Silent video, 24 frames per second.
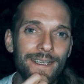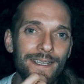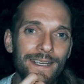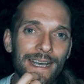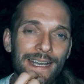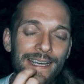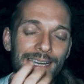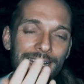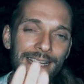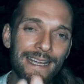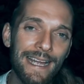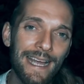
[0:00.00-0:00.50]

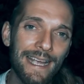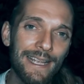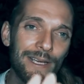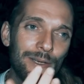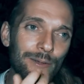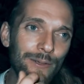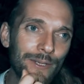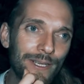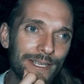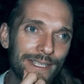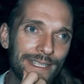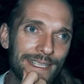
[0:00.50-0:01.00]
And I
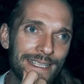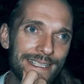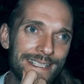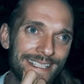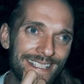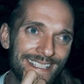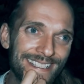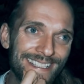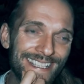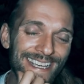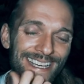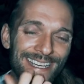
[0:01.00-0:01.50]
look and I
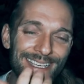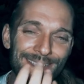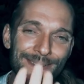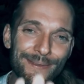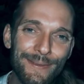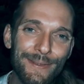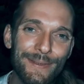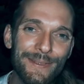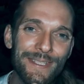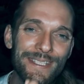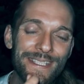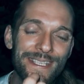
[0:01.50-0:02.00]
say, yeah,
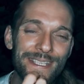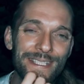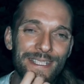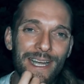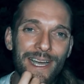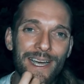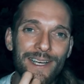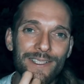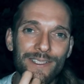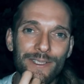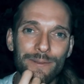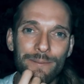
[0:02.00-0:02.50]
this is a
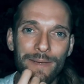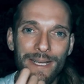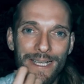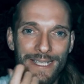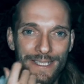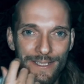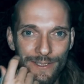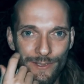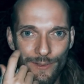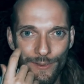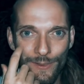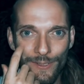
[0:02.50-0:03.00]
carnal
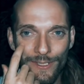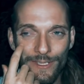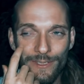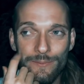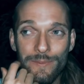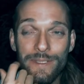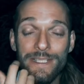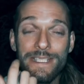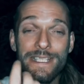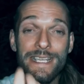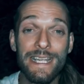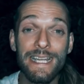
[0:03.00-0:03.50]
mind talking to
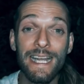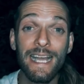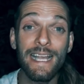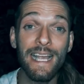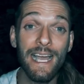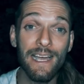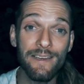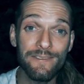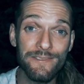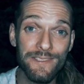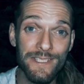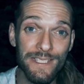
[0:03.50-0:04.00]
me, saying I
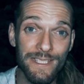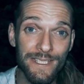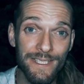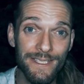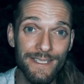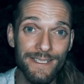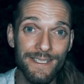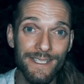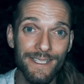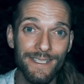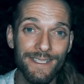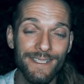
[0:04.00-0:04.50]
have to
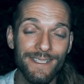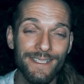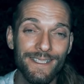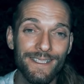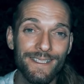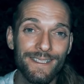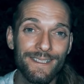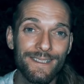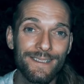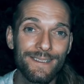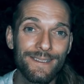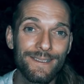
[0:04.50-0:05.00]
eat.
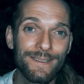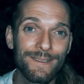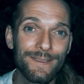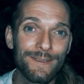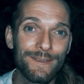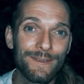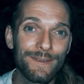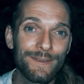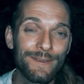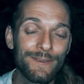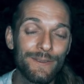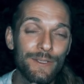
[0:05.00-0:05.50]

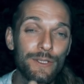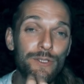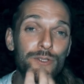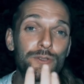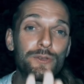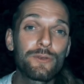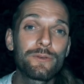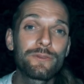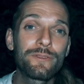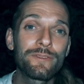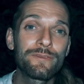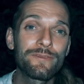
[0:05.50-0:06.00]
The
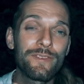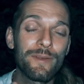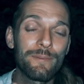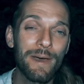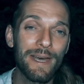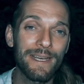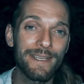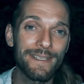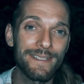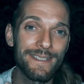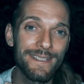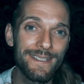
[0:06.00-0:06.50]
truth of the
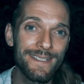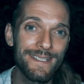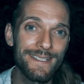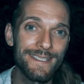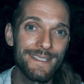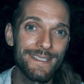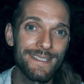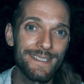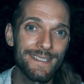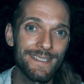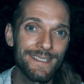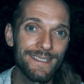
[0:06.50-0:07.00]
matter
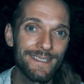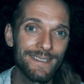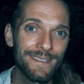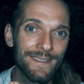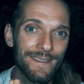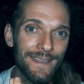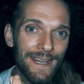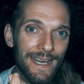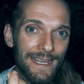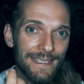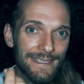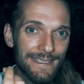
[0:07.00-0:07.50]
is
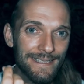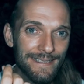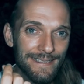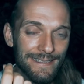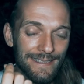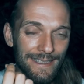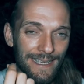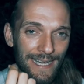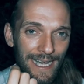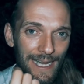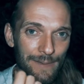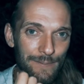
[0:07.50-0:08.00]
that
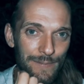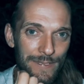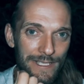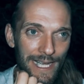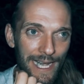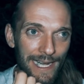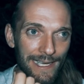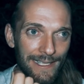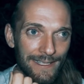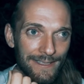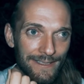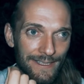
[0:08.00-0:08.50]
I'm
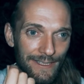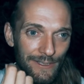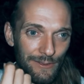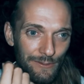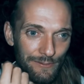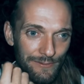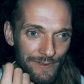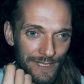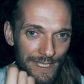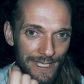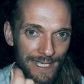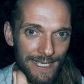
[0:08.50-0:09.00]
silent
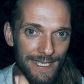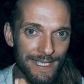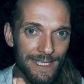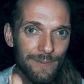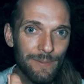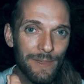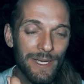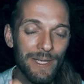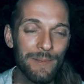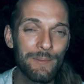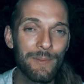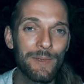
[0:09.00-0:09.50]
enough to hear
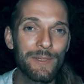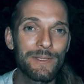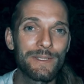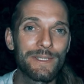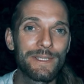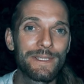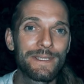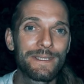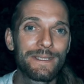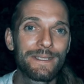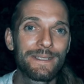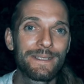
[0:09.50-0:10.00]
my body.